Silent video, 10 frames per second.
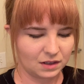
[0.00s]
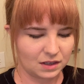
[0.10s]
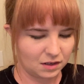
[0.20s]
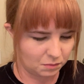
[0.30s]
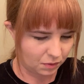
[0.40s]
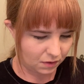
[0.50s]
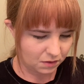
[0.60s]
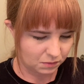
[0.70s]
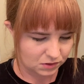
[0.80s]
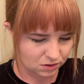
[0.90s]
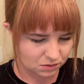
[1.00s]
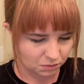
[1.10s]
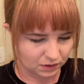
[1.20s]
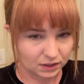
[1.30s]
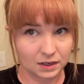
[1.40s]
the end part, which is
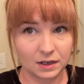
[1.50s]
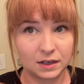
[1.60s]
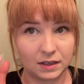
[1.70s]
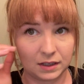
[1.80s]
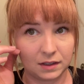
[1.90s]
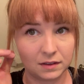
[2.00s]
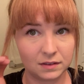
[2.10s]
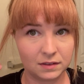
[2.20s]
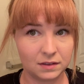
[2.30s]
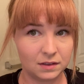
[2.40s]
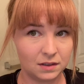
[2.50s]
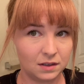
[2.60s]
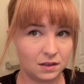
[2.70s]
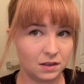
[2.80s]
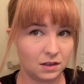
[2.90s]
why I
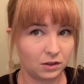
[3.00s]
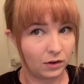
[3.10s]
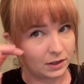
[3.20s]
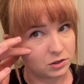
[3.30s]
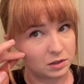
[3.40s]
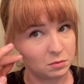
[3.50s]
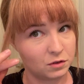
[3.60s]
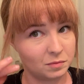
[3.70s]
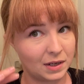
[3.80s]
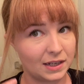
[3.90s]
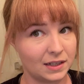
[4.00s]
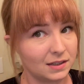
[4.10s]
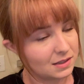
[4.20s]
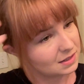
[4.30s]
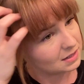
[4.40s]
gradually move my
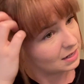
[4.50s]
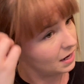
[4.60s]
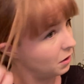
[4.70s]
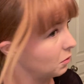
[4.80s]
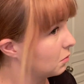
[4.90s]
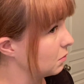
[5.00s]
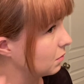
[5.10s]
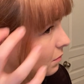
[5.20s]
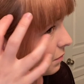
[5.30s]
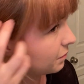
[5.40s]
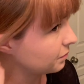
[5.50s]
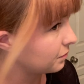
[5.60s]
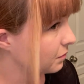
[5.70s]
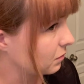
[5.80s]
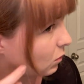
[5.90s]
hands down
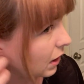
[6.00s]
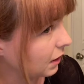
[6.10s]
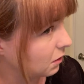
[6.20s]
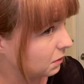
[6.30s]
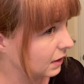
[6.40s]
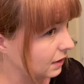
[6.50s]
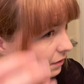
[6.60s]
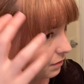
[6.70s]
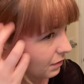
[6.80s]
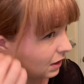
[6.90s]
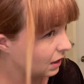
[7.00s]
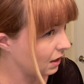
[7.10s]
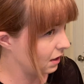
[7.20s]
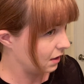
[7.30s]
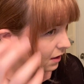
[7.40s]
when I do it.
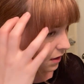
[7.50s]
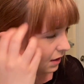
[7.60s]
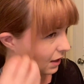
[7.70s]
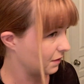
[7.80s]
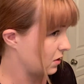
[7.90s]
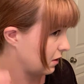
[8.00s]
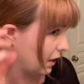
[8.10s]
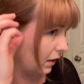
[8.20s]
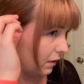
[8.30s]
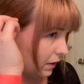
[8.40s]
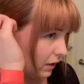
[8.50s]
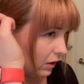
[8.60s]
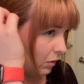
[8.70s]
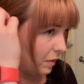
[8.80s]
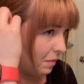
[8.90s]
And I've still got a
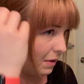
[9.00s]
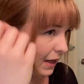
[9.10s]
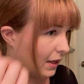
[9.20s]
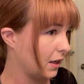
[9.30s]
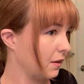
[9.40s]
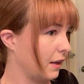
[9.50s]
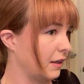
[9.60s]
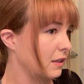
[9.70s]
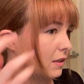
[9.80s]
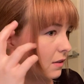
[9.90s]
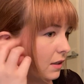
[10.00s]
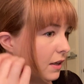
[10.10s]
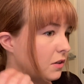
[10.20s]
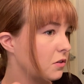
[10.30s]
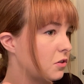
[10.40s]
little bit back here that I didn't
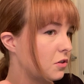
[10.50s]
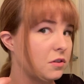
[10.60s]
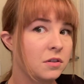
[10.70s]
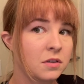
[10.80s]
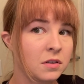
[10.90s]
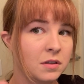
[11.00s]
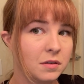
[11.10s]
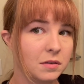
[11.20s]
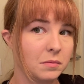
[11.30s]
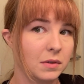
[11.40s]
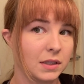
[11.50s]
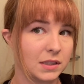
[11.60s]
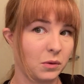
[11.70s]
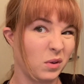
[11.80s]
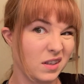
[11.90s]
touch
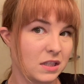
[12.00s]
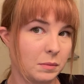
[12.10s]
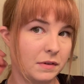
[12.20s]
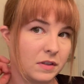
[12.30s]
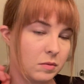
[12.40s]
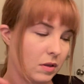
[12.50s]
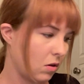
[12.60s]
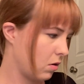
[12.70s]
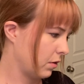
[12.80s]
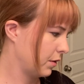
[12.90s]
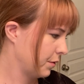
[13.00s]
because I wanted some of it to be long.